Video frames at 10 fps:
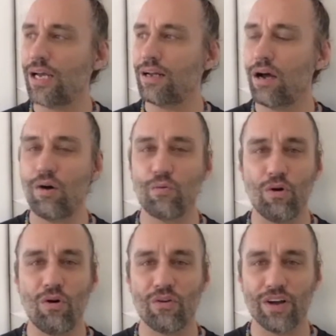Oh,
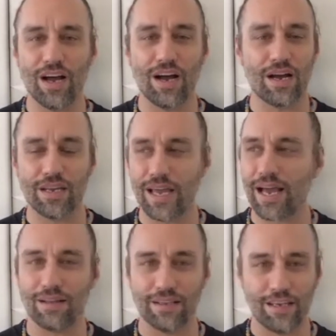roll. Yeah.
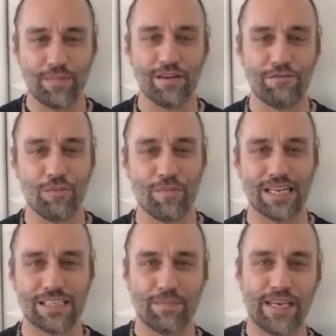Give me a few
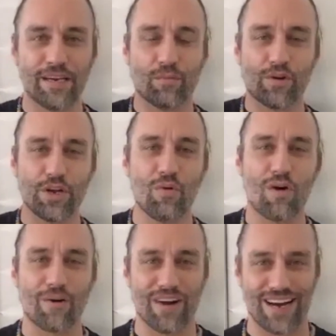minutes. Let me get where you
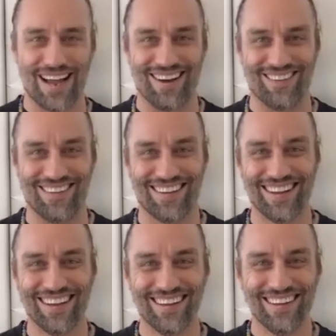are right now.
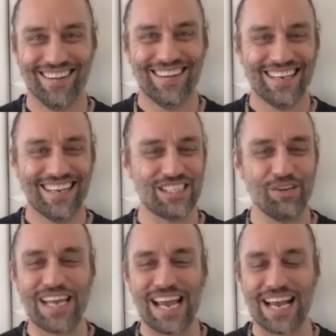Cause you
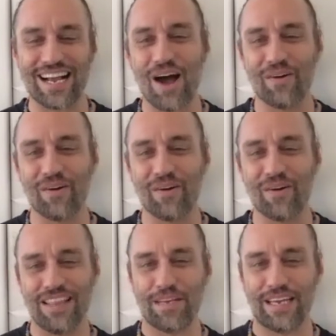can't count
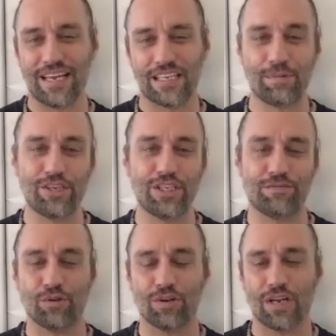on them getting,
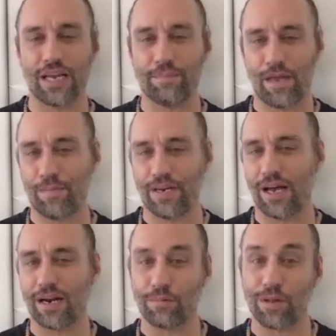especially if they're like, maybe
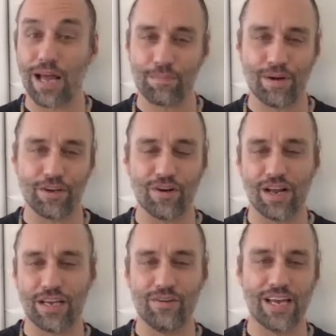not a black belt. You
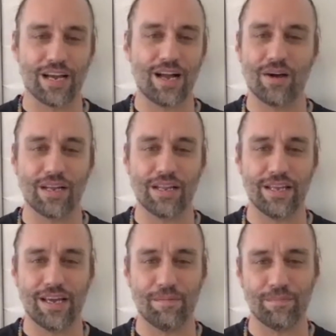can't count
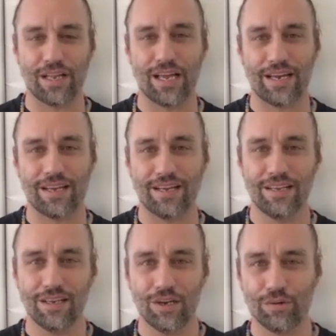on them like
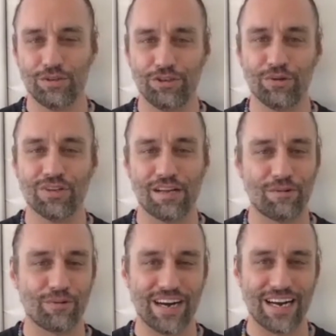going to your
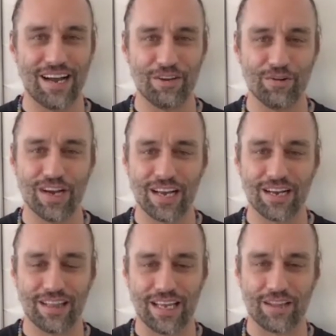level right now. You gotta,
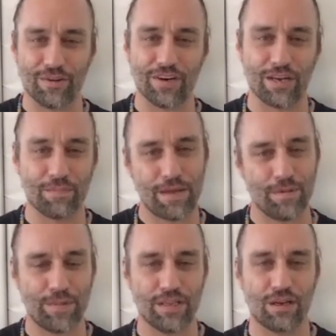like, they're gonna maybe
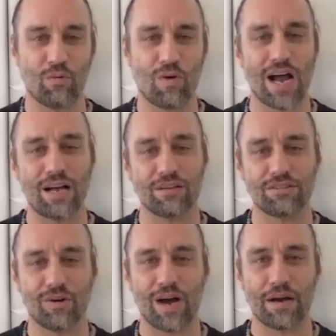be a little while.
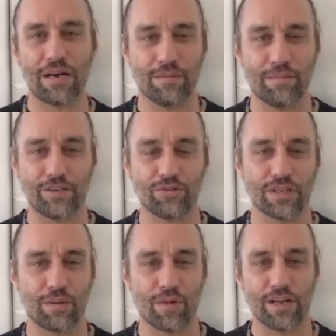So I need to make sure that
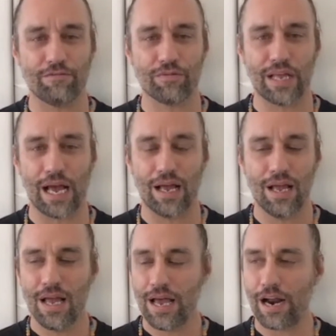I'm ready for that.
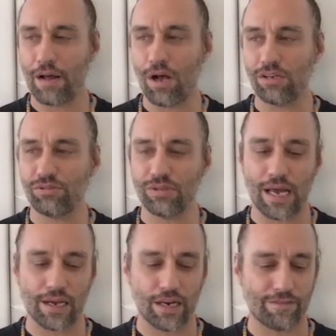And I'm also
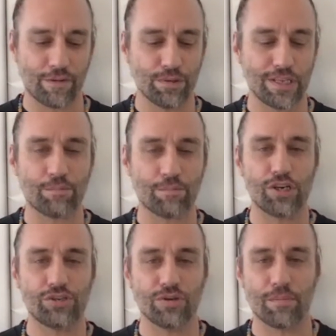not gonna ever put that
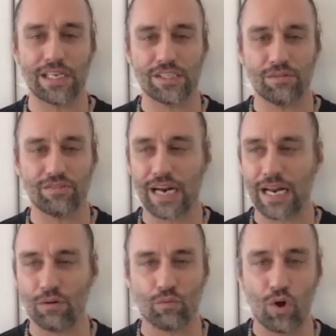pressure on myself that I need
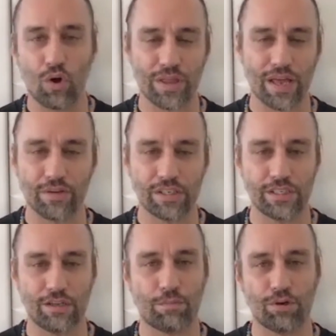to roll with every
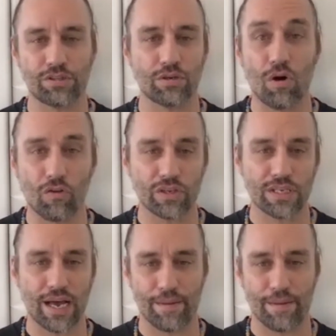single person all the time.